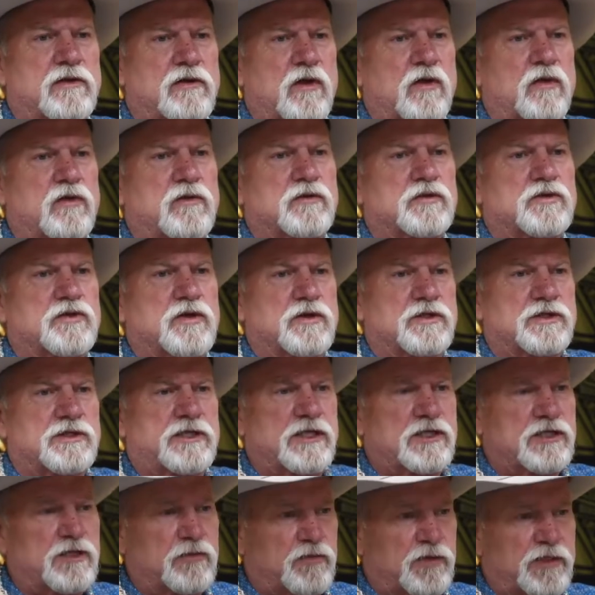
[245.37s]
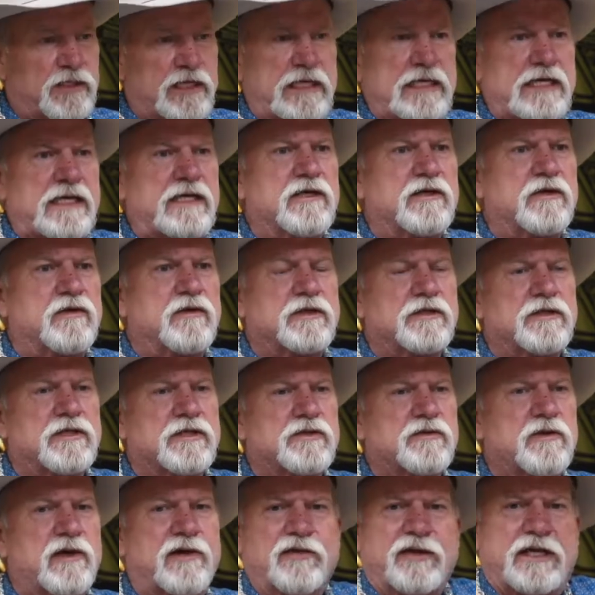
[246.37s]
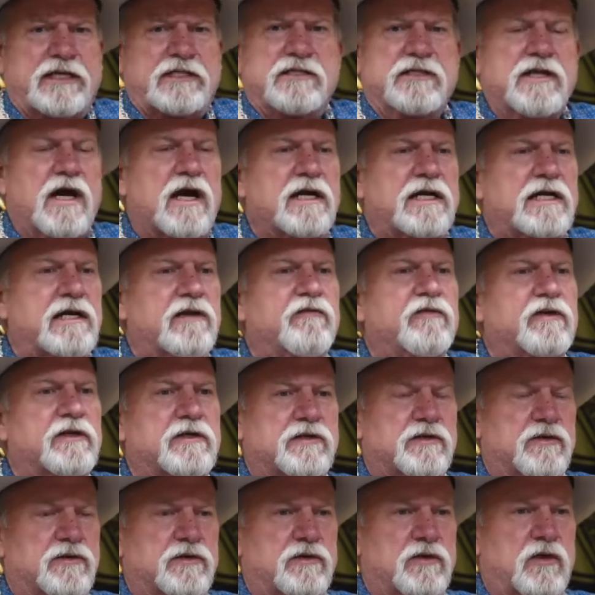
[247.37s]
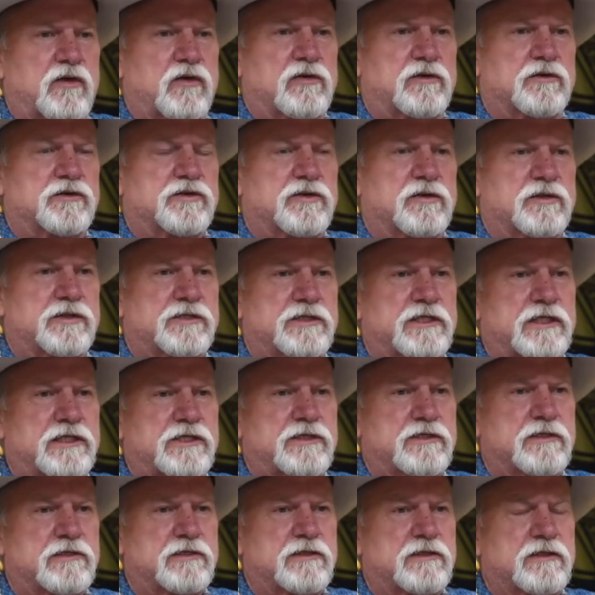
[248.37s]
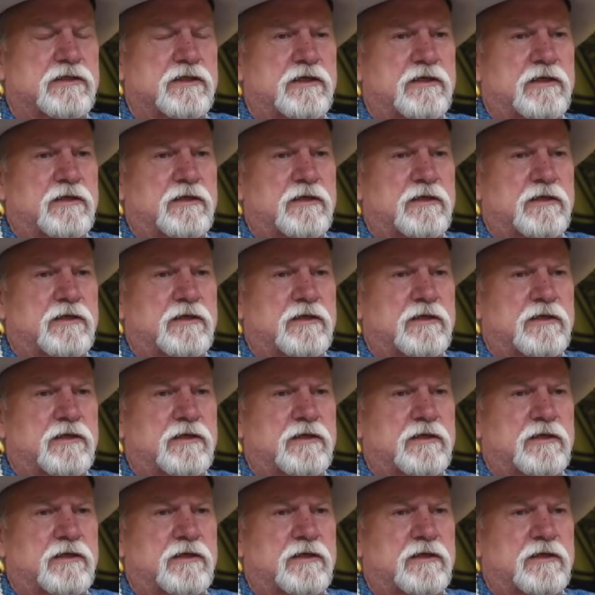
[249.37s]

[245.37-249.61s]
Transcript: the local jurisdictions, but they need to do it this way. Well, that's not giving it to the local jurisdictions.